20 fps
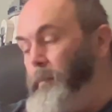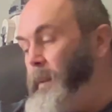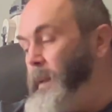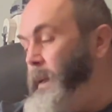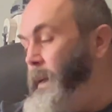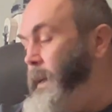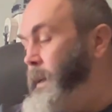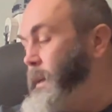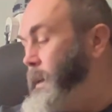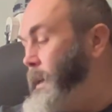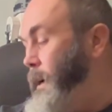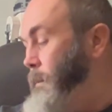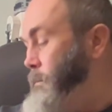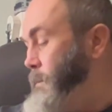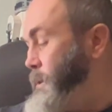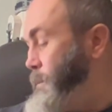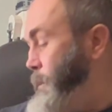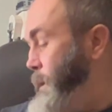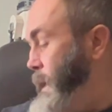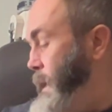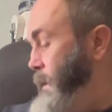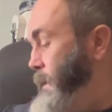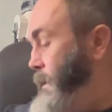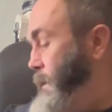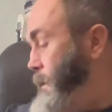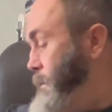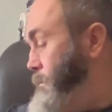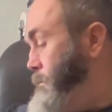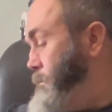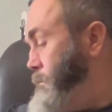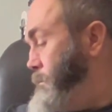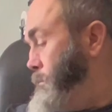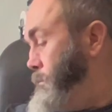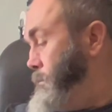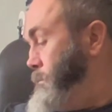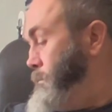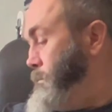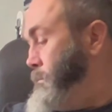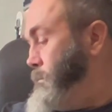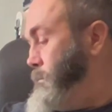it comes with
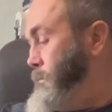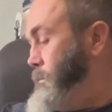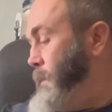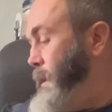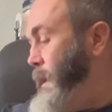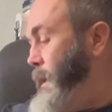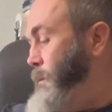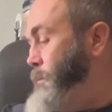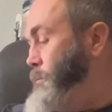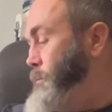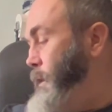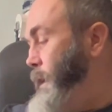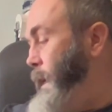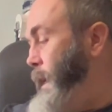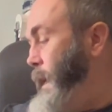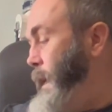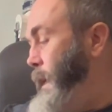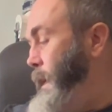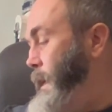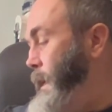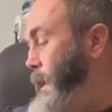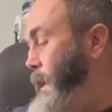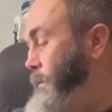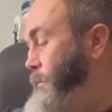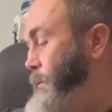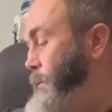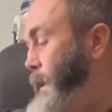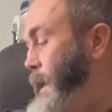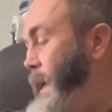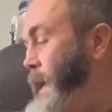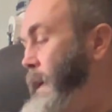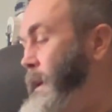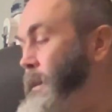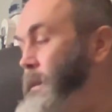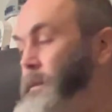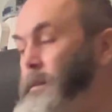a really lovely